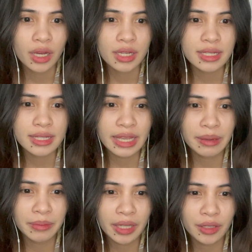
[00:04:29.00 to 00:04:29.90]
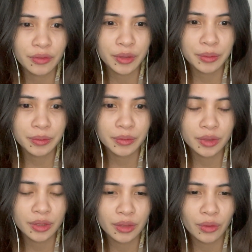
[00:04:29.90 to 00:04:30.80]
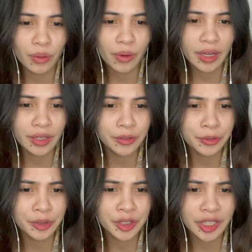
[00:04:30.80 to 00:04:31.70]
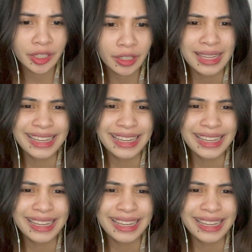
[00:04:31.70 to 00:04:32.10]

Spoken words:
Same line from Hwayoung Onni.